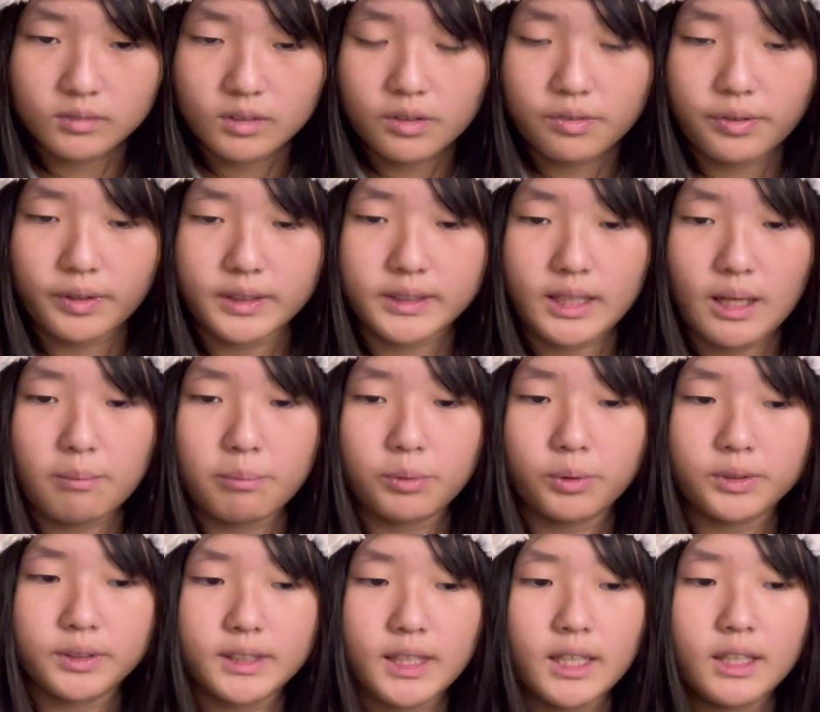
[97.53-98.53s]
For
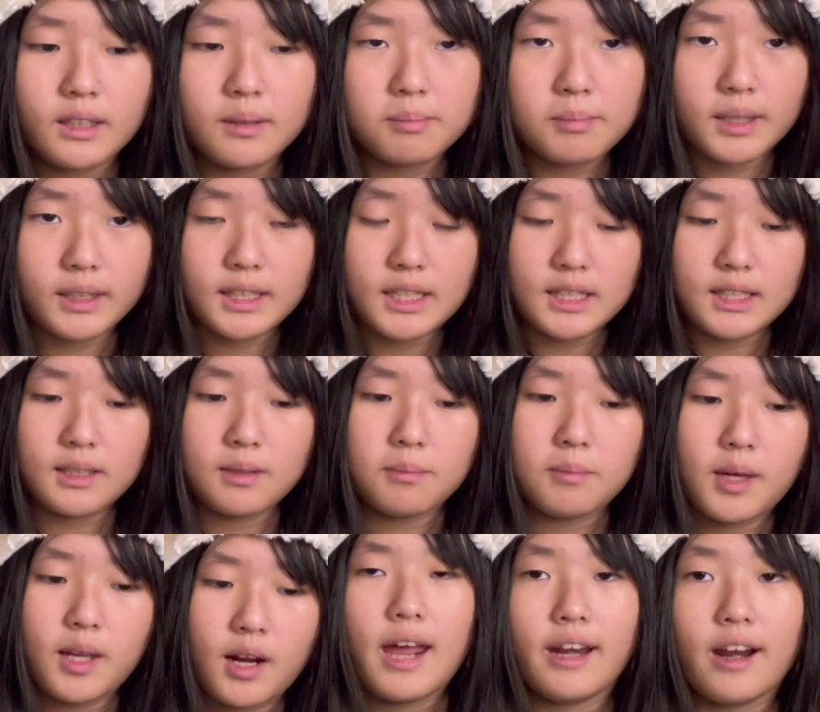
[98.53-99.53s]
example, zinc, magnesium,
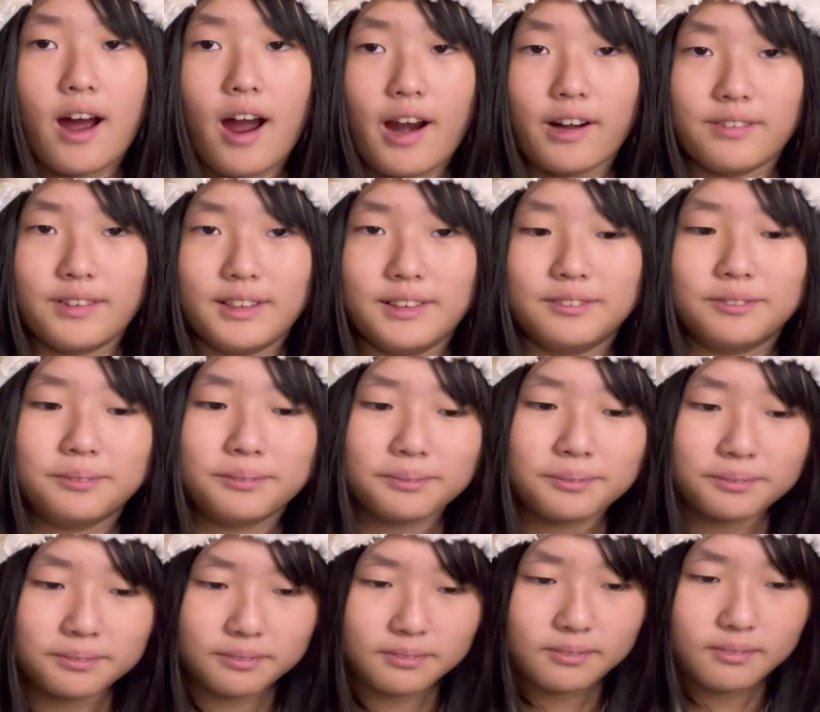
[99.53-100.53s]
and iron.
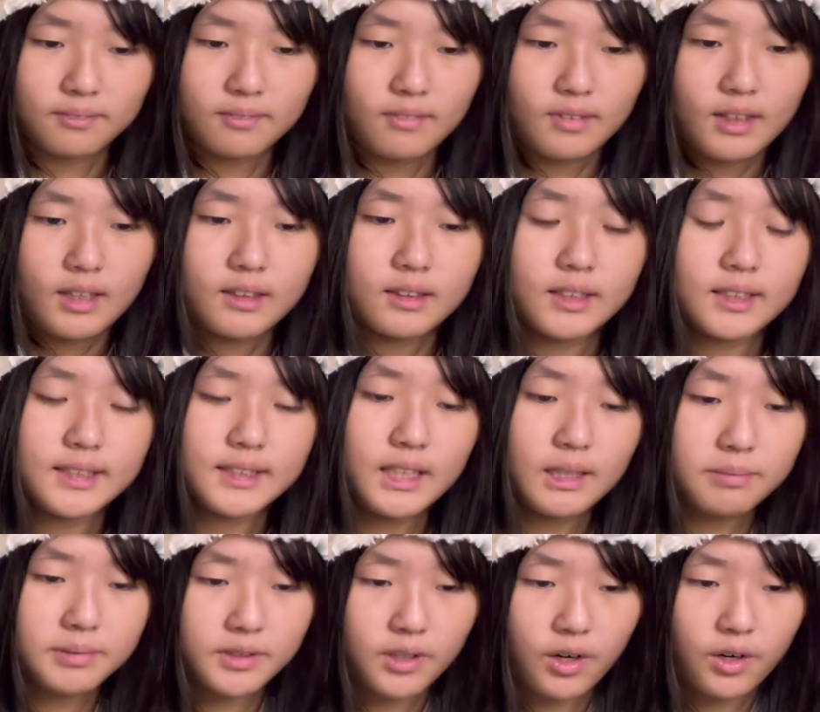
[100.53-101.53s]
The
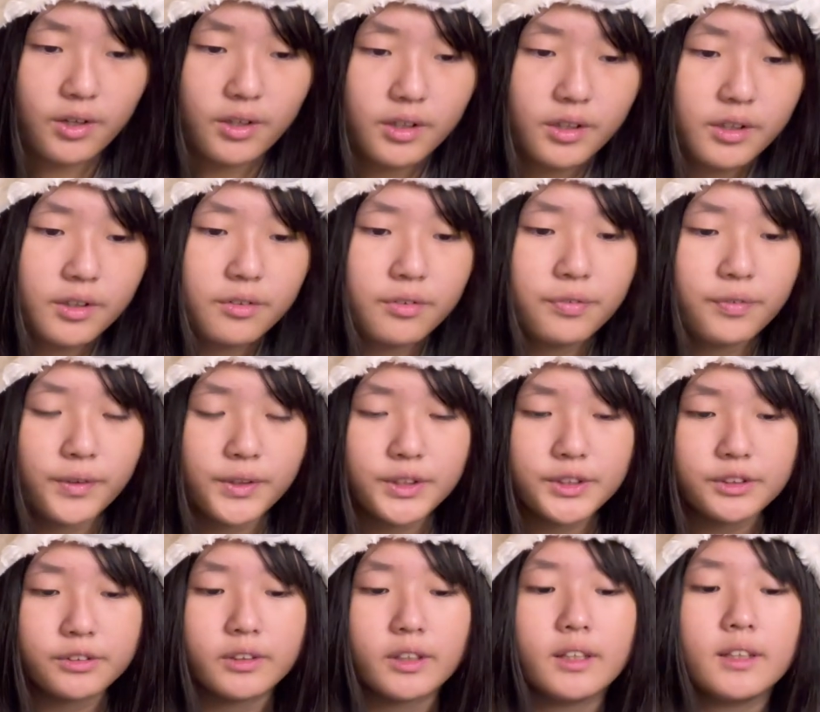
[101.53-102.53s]
steps are,
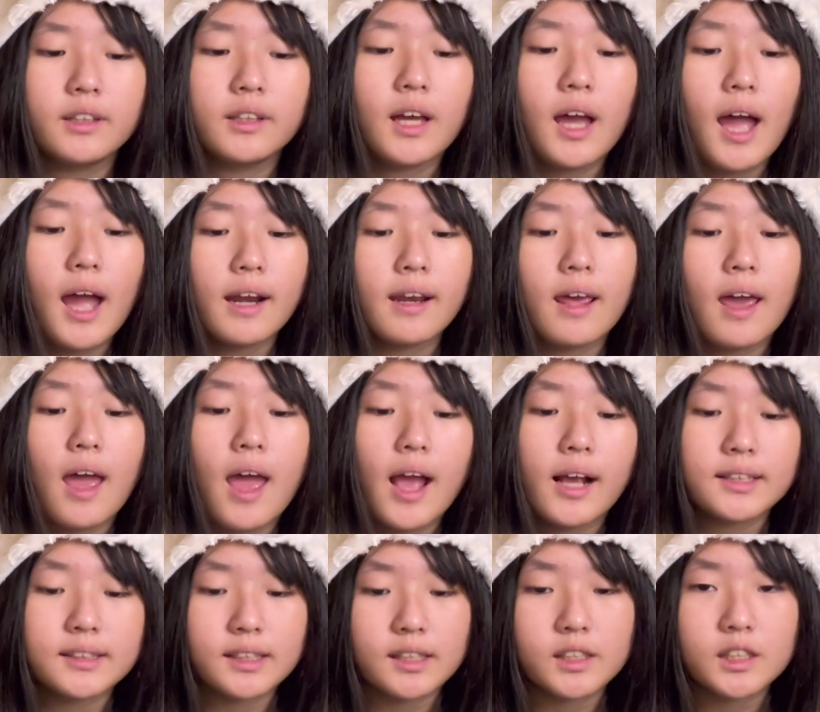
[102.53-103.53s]
first you need to add
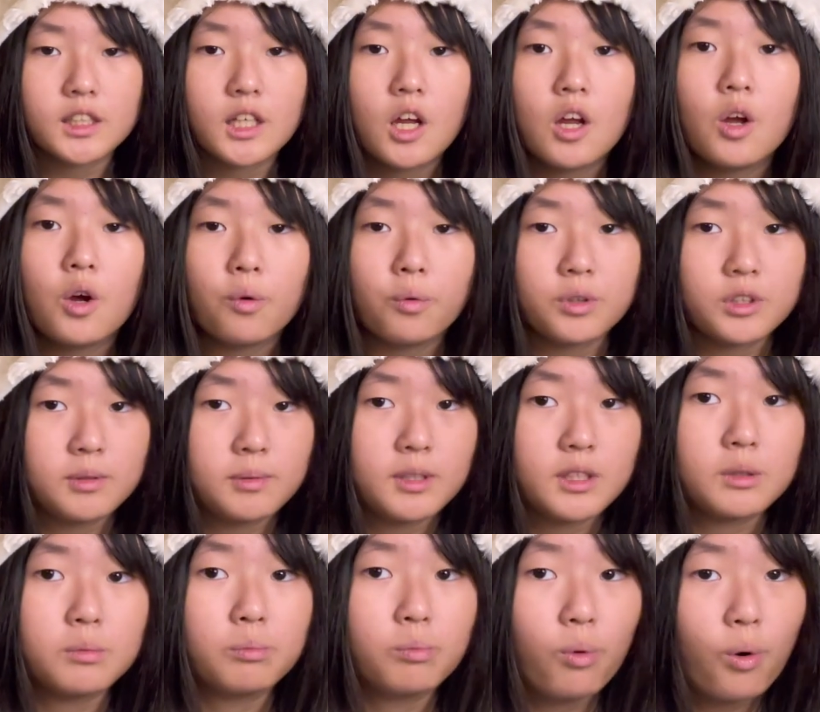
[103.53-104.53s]
excess, which
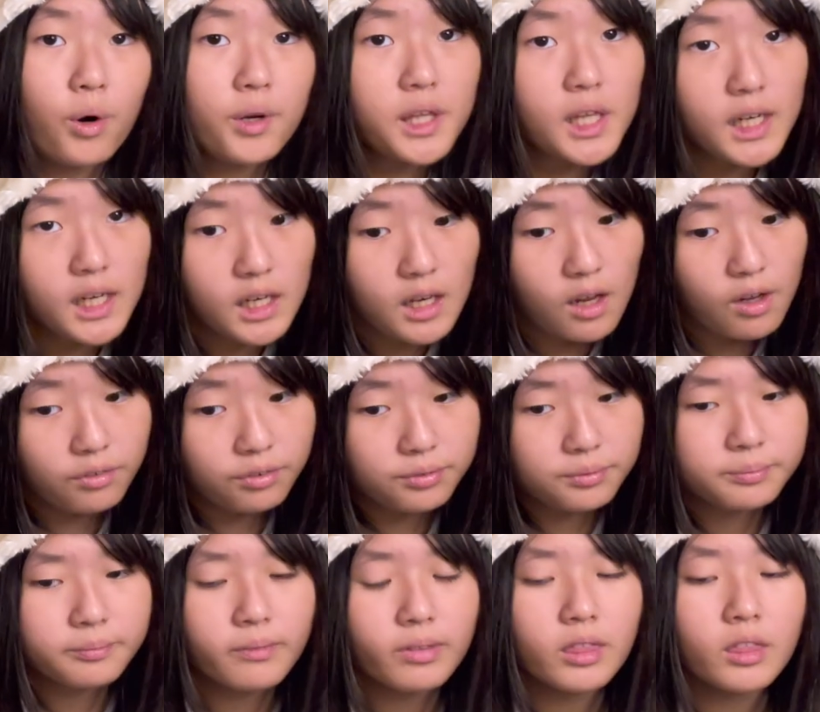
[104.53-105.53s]
means more than enough,
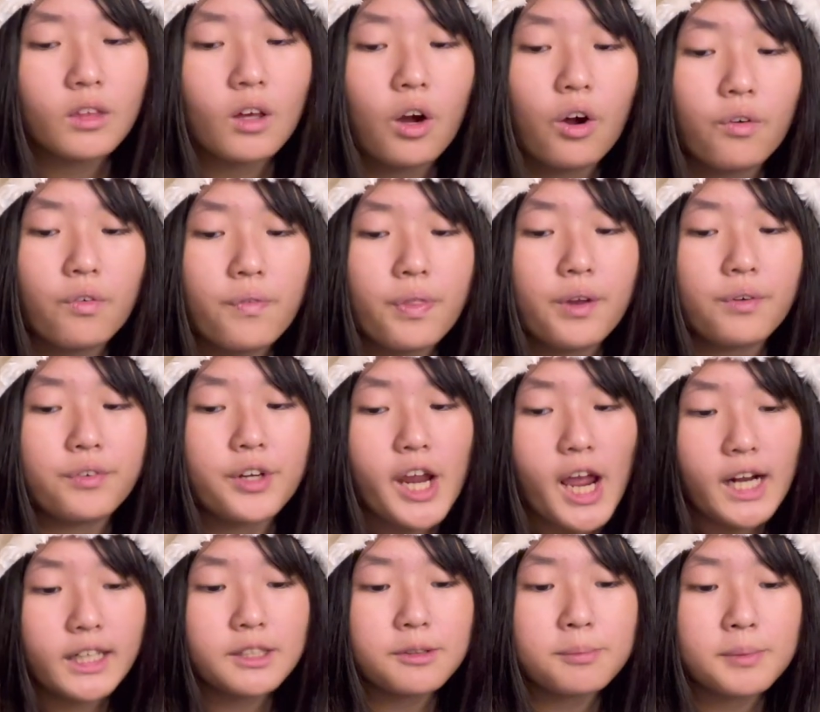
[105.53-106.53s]
of the
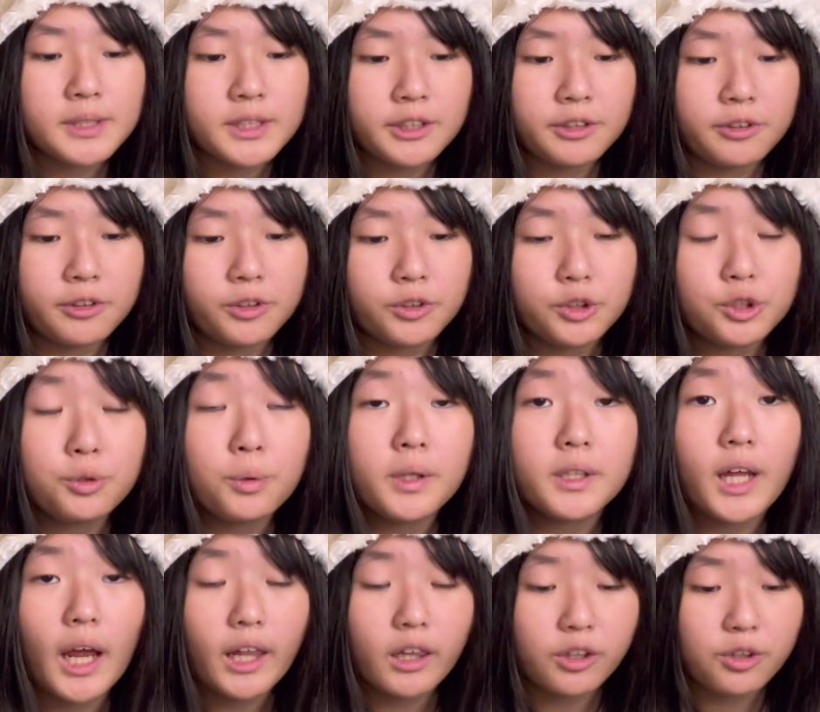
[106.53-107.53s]
reactive material to a
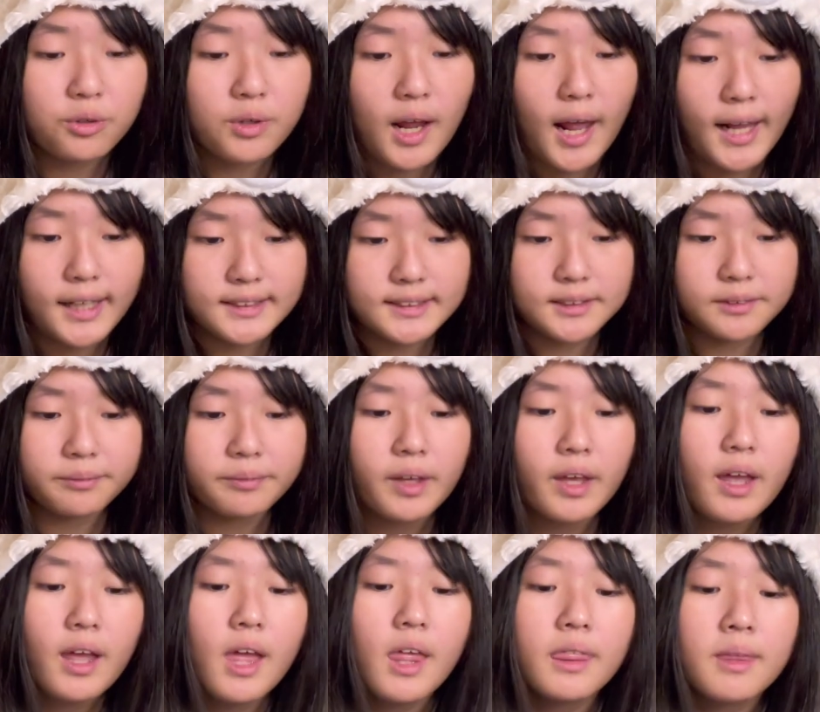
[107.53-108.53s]
dilute acid.
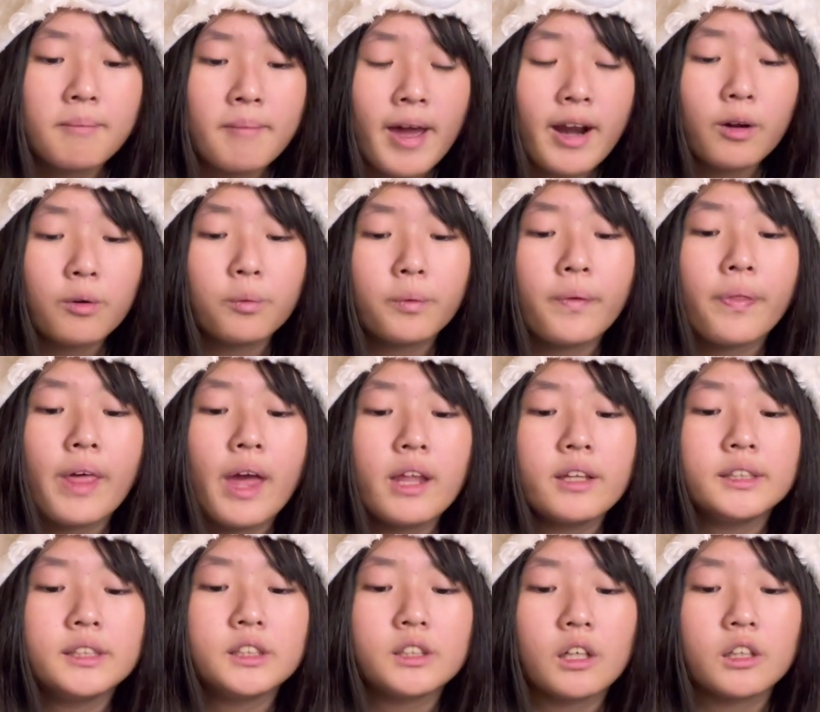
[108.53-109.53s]
The metal will
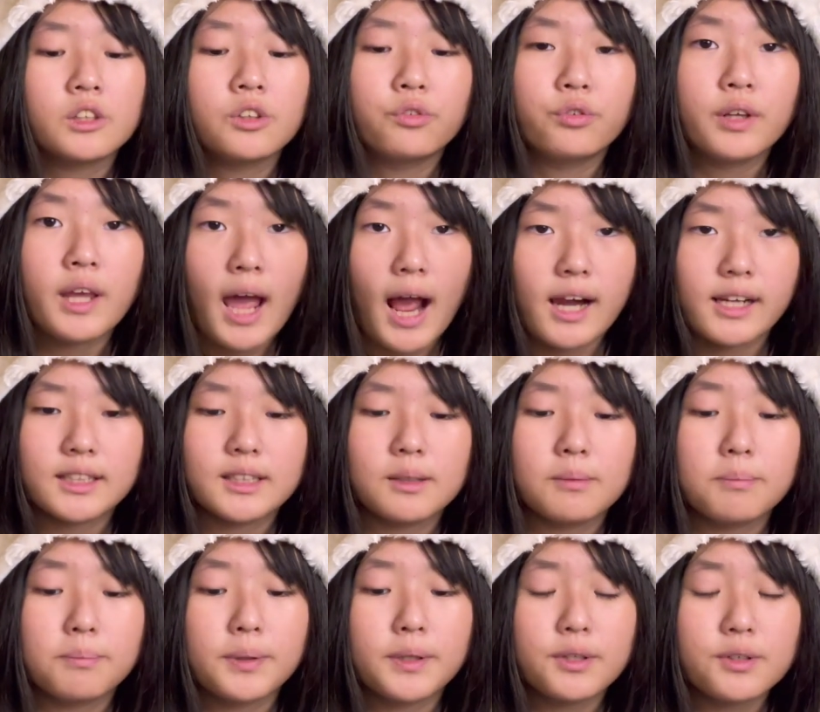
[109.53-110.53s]
then start to react,
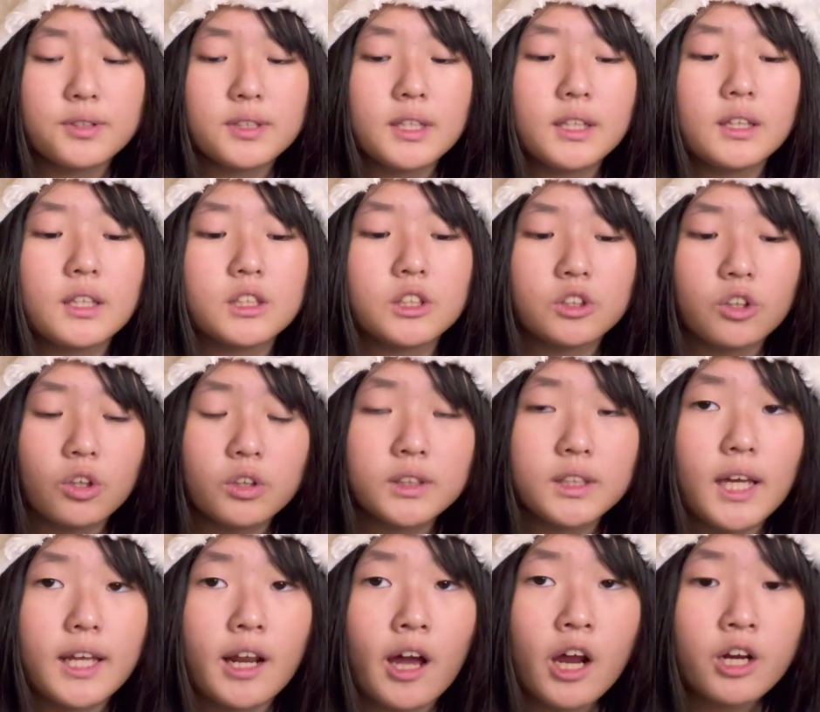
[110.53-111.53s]
producing the salts
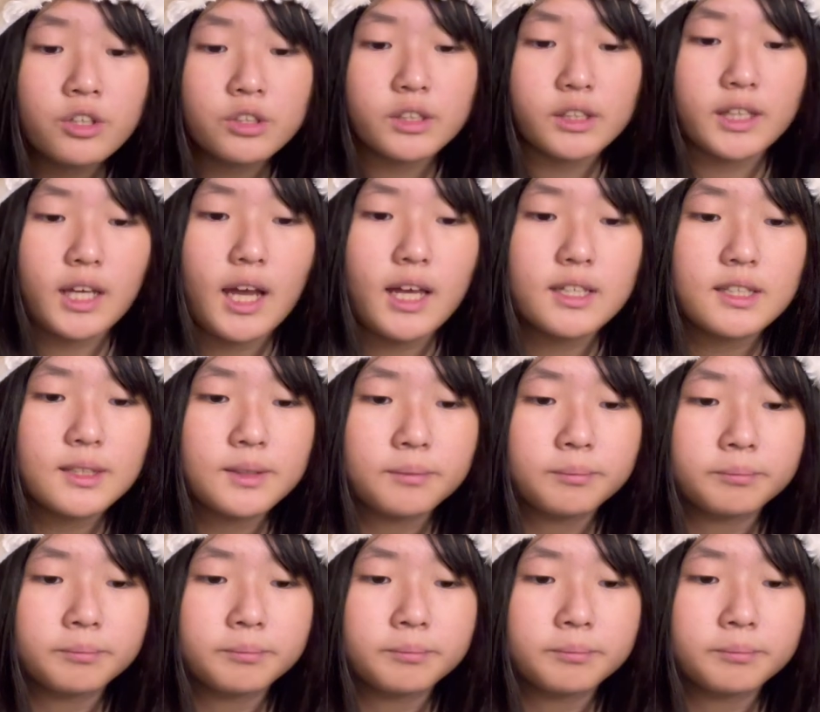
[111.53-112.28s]
and hydrogen gas.